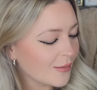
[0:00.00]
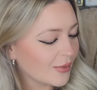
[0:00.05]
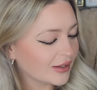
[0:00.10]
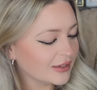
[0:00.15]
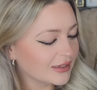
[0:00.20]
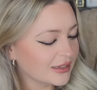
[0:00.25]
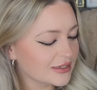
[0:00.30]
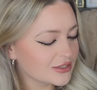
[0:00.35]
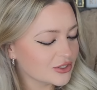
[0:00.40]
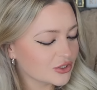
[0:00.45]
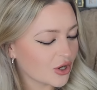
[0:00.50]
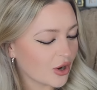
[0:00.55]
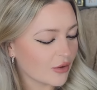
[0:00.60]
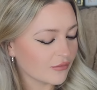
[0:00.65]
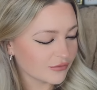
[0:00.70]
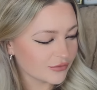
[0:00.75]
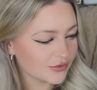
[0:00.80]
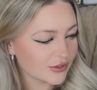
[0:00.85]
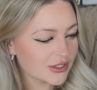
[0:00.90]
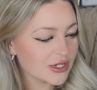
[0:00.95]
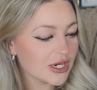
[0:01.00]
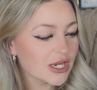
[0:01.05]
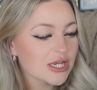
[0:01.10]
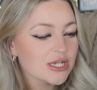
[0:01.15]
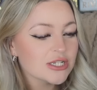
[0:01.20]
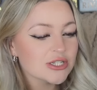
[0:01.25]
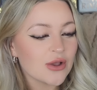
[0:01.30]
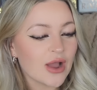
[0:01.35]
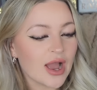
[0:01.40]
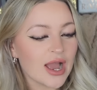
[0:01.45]
by Liz Tomforde.
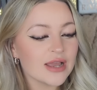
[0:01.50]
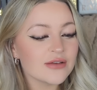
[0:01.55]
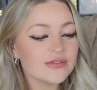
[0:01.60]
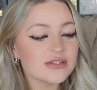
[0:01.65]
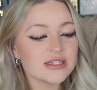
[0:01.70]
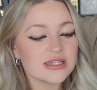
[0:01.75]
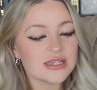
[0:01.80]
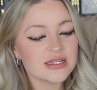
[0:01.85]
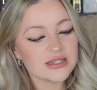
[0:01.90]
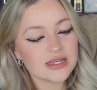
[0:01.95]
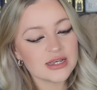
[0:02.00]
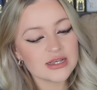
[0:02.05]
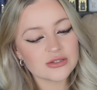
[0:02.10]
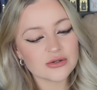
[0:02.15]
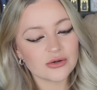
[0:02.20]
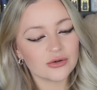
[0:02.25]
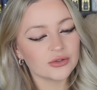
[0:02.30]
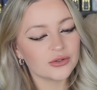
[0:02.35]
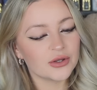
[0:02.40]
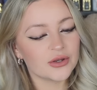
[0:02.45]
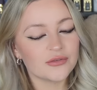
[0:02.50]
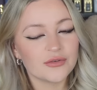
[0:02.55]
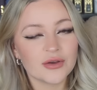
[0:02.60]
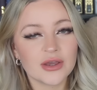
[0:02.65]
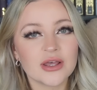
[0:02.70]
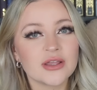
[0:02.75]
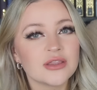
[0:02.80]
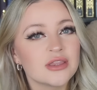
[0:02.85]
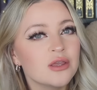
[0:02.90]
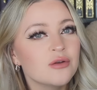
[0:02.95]
So I've seen this all
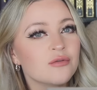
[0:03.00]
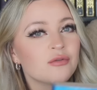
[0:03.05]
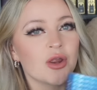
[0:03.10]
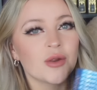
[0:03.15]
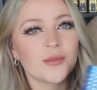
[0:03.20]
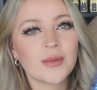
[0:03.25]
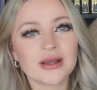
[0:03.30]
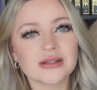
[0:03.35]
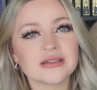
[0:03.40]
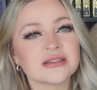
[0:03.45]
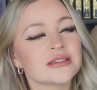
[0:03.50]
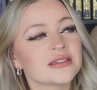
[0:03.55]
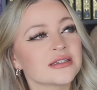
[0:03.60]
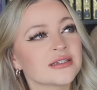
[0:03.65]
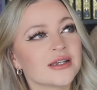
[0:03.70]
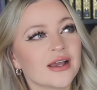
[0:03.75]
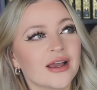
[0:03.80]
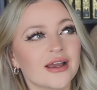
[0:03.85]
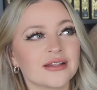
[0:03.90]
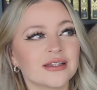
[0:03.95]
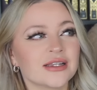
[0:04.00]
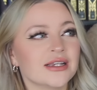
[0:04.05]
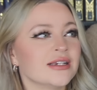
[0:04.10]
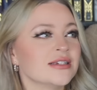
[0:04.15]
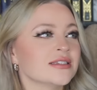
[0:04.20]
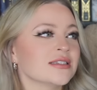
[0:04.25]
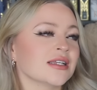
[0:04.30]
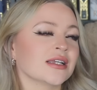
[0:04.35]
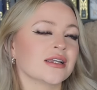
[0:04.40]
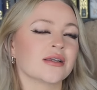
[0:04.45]
over the romance
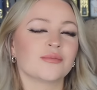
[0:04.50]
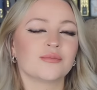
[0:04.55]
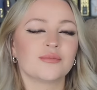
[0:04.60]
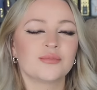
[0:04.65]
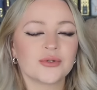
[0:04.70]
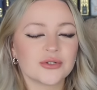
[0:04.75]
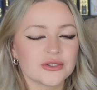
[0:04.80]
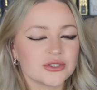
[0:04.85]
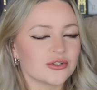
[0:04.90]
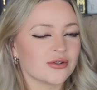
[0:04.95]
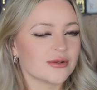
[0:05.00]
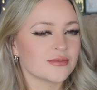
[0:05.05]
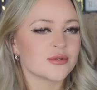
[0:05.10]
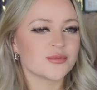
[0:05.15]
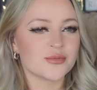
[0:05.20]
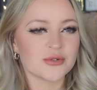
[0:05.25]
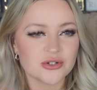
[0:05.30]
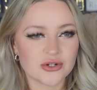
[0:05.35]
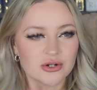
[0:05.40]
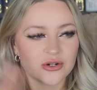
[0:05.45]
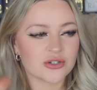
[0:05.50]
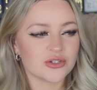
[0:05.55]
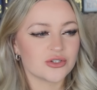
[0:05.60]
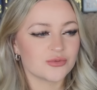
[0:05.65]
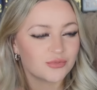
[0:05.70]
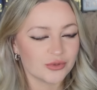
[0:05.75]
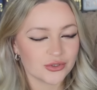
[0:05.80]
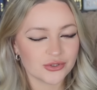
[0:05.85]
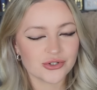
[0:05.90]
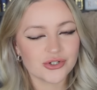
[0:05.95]
galleys, like Bookstagrams, BookToks,
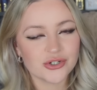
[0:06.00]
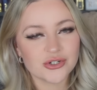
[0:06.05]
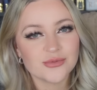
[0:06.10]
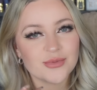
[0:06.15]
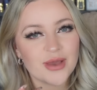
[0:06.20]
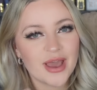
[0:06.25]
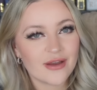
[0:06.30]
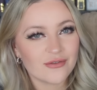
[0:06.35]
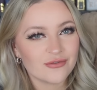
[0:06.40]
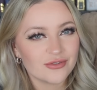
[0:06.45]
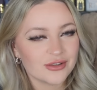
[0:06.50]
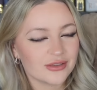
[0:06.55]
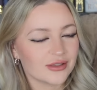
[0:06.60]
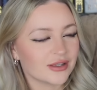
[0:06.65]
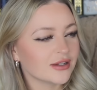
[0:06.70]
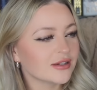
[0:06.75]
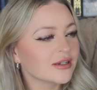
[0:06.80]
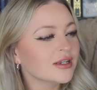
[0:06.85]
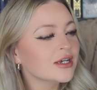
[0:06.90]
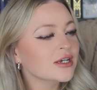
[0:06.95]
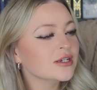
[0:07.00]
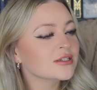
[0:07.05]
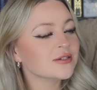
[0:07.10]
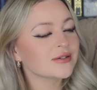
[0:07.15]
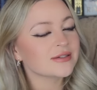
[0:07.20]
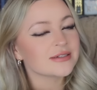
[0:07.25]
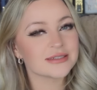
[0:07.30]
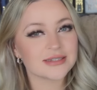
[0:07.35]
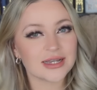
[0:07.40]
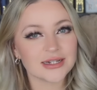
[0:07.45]
BookTube, everything. So
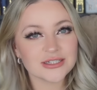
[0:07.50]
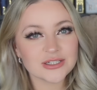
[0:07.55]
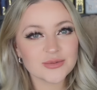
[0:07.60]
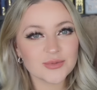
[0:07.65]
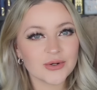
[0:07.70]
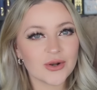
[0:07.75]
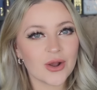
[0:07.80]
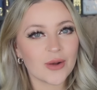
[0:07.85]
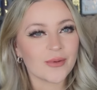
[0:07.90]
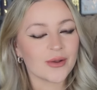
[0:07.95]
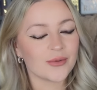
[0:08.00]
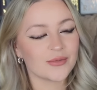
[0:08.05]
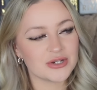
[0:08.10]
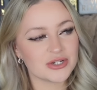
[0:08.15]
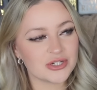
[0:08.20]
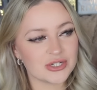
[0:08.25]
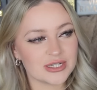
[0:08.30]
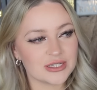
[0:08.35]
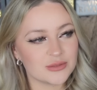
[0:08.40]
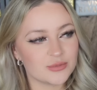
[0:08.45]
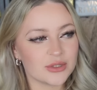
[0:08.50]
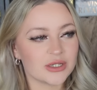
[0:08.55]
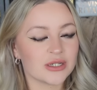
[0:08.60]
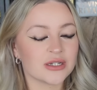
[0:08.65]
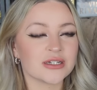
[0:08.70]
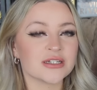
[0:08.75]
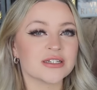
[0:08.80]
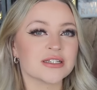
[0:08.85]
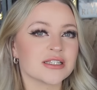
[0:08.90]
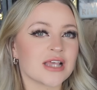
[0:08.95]
I decided to put it on my wish list
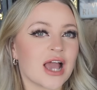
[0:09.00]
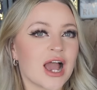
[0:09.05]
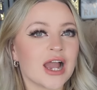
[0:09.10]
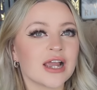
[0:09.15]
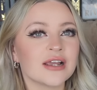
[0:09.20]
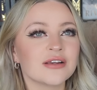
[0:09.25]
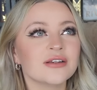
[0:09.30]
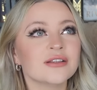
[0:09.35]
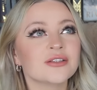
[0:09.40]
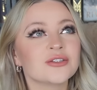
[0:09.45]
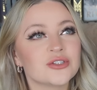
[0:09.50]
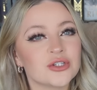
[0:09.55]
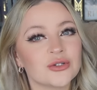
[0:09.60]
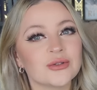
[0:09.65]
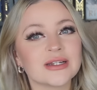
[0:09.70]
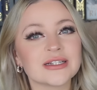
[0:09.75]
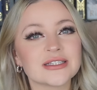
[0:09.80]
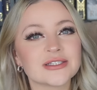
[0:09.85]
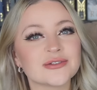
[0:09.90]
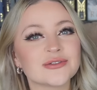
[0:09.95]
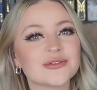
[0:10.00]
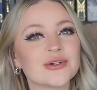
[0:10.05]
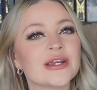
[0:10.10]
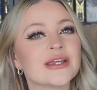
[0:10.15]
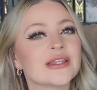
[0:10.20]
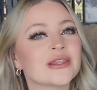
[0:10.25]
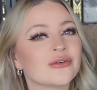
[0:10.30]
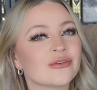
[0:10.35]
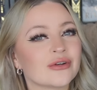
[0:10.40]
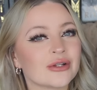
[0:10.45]
because I do like to
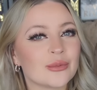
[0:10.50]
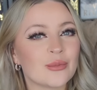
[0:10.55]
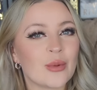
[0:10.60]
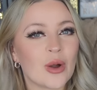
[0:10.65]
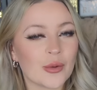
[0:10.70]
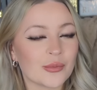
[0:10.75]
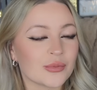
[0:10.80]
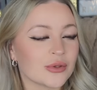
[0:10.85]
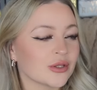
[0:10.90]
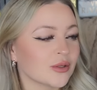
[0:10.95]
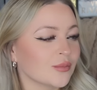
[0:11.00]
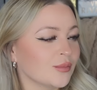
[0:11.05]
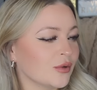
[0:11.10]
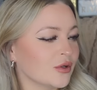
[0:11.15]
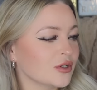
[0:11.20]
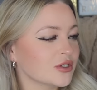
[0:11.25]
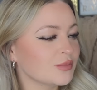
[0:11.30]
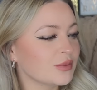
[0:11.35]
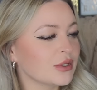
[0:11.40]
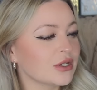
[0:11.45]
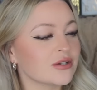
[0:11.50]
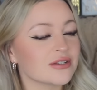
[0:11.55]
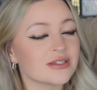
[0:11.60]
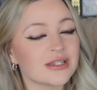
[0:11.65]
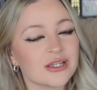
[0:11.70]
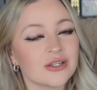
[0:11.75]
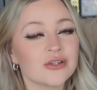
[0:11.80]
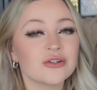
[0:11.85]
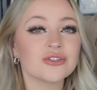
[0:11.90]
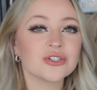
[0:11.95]
read the really popular books because
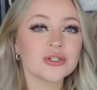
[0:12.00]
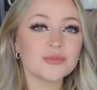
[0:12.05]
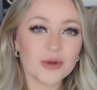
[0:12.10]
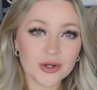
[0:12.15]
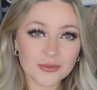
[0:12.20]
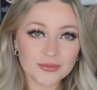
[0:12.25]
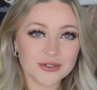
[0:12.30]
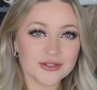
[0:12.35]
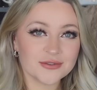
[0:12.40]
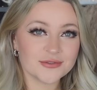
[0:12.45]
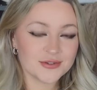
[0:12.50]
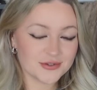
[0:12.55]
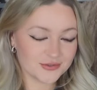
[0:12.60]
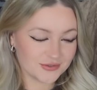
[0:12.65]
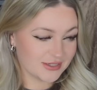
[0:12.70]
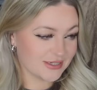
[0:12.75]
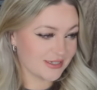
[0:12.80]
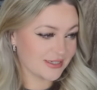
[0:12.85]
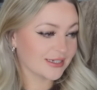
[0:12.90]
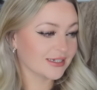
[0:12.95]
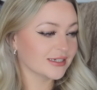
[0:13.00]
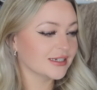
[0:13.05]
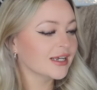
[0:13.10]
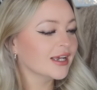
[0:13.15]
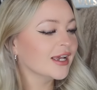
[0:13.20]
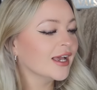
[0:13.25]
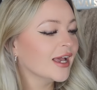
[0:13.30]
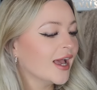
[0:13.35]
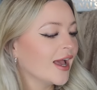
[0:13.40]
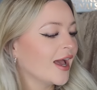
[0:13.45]
they're usually popular for a reason.
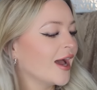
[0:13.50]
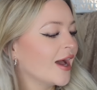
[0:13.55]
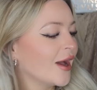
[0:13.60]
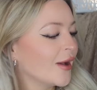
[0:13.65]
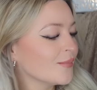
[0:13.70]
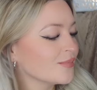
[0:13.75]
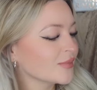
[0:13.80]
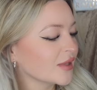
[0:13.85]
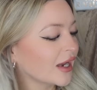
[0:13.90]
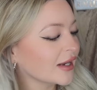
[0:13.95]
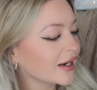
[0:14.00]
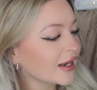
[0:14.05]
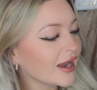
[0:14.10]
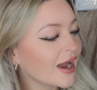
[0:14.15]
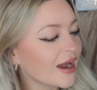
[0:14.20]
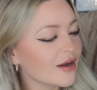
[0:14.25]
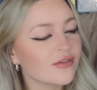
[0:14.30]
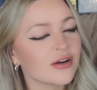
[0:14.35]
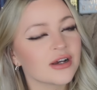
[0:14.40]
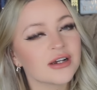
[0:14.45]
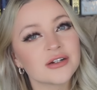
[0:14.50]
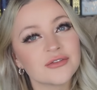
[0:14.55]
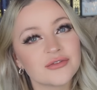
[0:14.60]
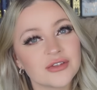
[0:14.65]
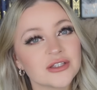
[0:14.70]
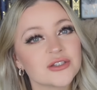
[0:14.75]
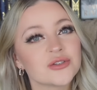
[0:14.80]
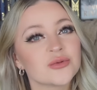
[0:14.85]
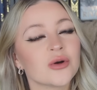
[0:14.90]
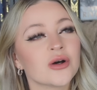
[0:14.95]
Um, and I have heard of
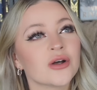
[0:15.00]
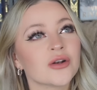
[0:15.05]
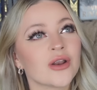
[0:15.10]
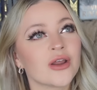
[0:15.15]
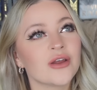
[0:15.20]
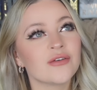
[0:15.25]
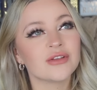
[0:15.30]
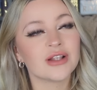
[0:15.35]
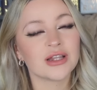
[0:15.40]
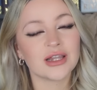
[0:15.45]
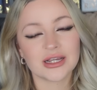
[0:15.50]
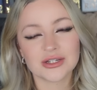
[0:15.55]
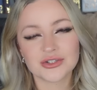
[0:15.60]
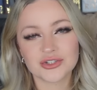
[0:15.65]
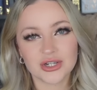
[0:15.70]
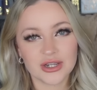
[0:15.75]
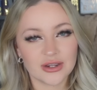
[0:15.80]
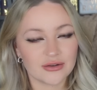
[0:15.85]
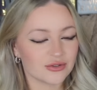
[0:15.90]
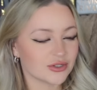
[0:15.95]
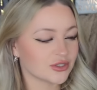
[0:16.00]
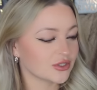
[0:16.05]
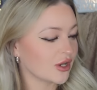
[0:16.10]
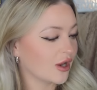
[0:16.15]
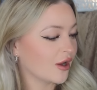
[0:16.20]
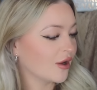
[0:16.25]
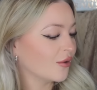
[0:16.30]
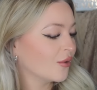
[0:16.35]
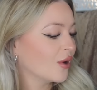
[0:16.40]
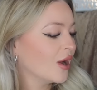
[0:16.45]
this one over the last year or
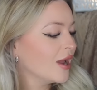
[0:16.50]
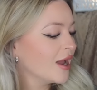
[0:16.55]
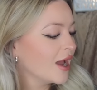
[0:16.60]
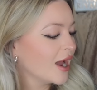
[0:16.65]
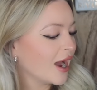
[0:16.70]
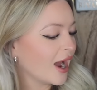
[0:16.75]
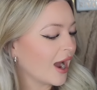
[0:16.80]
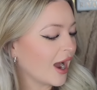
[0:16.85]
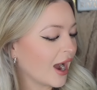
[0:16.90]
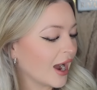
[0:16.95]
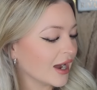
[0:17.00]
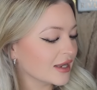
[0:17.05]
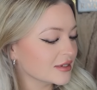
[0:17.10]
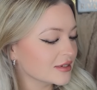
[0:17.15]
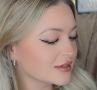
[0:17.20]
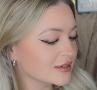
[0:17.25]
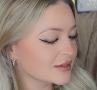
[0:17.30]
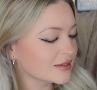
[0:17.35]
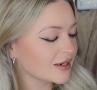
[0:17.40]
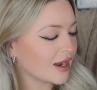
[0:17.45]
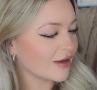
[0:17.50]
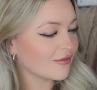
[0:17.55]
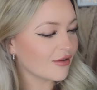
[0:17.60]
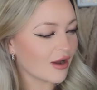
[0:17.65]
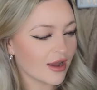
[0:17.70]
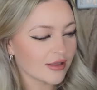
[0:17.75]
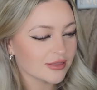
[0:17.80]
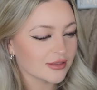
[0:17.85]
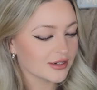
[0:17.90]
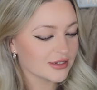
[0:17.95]
so and I've
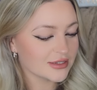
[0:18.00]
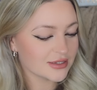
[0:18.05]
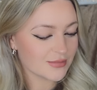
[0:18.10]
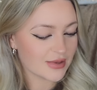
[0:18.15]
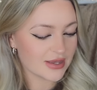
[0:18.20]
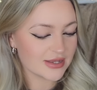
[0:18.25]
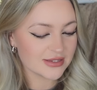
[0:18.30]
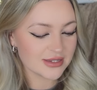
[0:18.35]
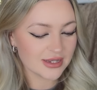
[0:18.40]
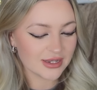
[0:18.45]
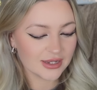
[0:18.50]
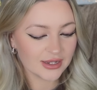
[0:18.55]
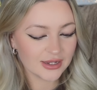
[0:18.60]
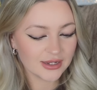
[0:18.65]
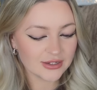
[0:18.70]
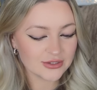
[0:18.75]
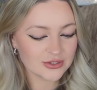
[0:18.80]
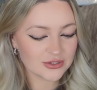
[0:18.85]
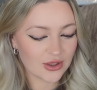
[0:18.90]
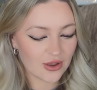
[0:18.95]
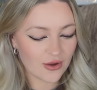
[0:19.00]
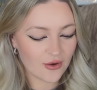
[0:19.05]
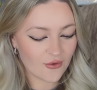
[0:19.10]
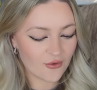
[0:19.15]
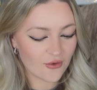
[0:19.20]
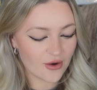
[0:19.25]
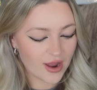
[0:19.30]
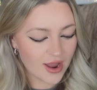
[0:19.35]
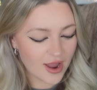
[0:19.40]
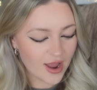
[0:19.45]
heard that it's amazing.
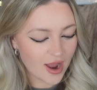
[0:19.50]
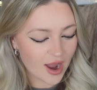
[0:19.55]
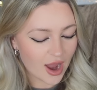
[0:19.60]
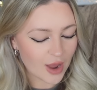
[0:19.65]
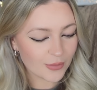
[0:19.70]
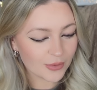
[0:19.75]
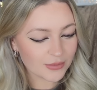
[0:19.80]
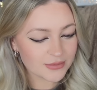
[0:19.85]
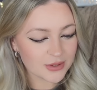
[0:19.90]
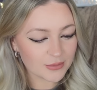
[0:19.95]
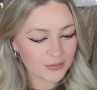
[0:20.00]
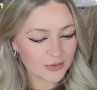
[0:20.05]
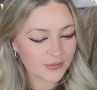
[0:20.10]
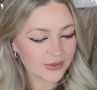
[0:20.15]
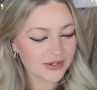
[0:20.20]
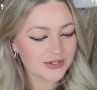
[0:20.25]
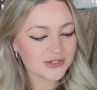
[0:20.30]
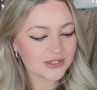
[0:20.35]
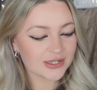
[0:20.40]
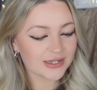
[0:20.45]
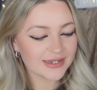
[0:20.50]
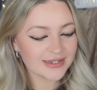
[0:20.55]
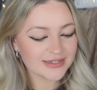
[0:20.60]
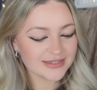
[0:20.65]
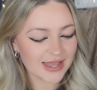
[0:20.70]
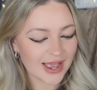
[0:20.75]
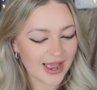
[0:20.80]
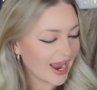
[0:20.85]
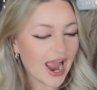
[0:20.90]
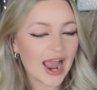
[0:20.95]
So I popped it on my wish list
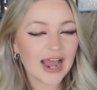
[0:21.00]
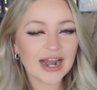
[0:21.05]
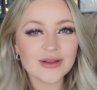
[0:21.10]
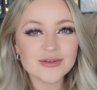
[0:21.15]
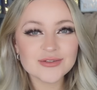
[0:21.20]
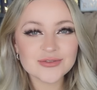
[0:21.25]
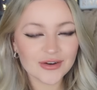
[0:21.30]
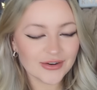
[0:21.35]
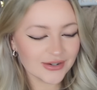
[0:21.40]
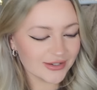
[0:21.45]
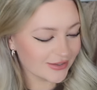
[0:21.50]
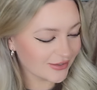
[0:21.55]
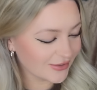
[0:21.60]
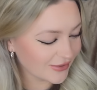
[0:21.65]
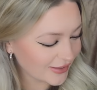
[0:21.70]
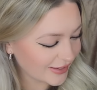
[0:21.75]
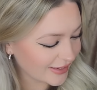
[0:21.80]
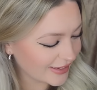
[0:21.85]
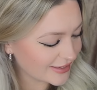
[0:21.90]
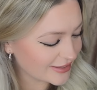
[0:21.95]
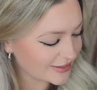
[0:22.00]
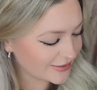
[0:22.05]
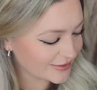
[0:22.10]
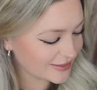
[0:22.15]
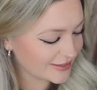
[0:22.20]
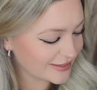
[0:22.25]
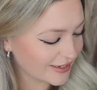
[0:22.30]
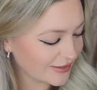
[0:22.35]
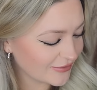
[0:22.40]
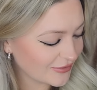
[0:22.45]
and I was very lucky to
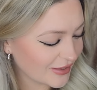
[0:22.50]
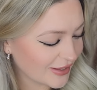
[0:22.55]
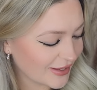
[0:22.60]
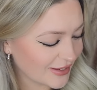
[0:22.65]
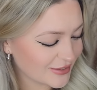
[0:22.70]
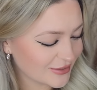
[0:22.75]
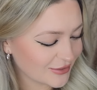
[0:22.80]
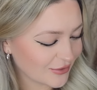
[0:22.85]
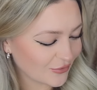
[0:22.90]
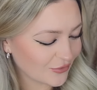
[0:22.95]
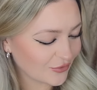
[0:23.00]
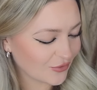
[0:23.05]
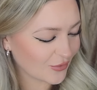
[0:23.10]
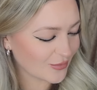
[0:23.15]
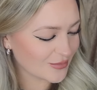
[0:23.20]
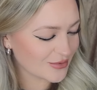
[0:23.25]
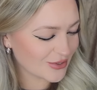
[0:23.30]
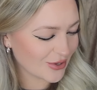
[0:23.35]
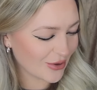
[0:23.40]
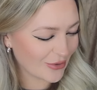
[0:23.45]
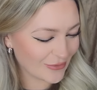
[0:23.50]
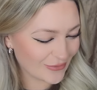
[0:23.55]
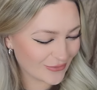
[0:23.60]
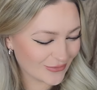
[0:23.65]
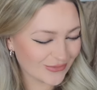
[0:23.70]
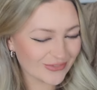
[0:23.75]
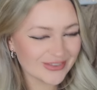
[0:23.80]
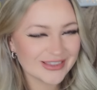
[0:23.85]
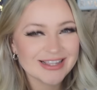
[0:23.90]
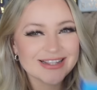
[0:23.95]
receive this from So
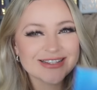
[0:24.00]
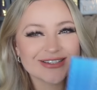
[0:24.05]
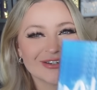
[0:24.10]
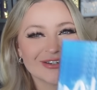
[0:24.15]
This